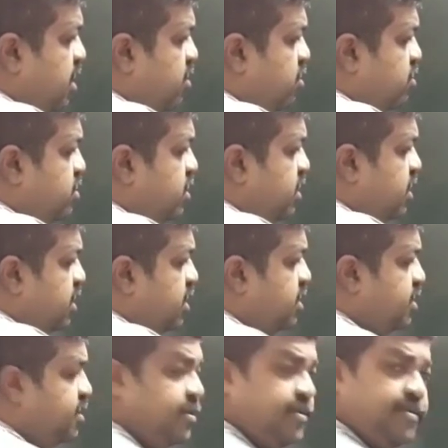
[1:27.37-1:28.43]
A cos theta.
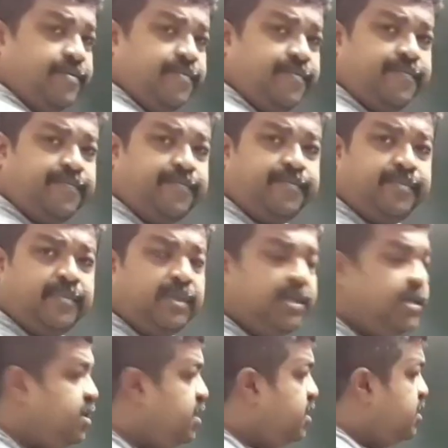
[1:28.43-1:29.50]

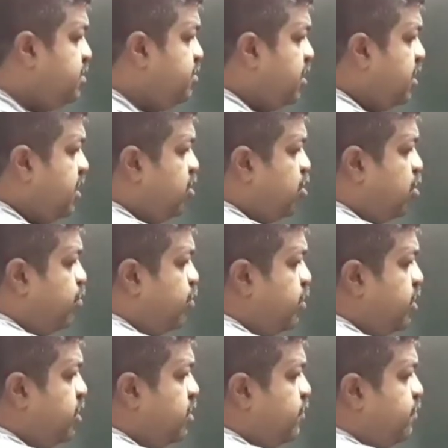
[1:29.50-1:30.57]
Similarly,
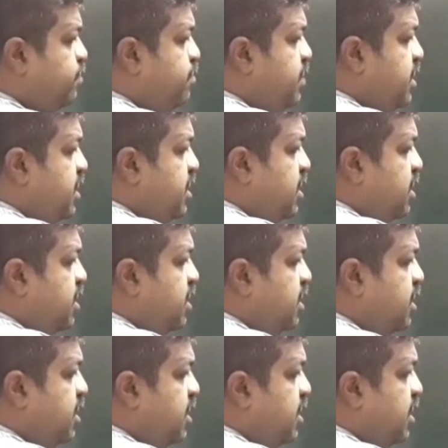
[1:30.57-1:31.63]
component of B
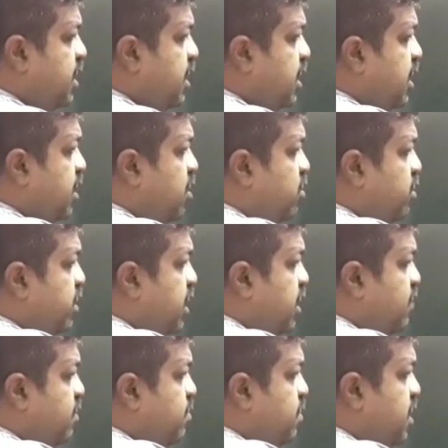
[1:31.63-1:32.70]
along
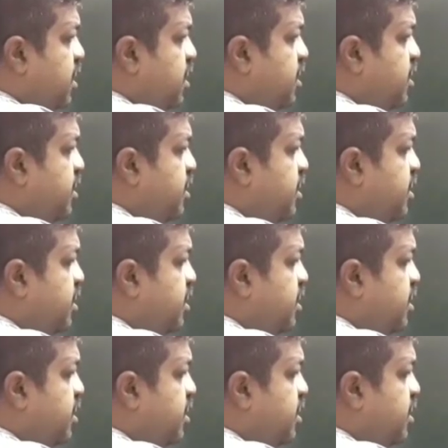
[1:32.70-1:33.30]
A will be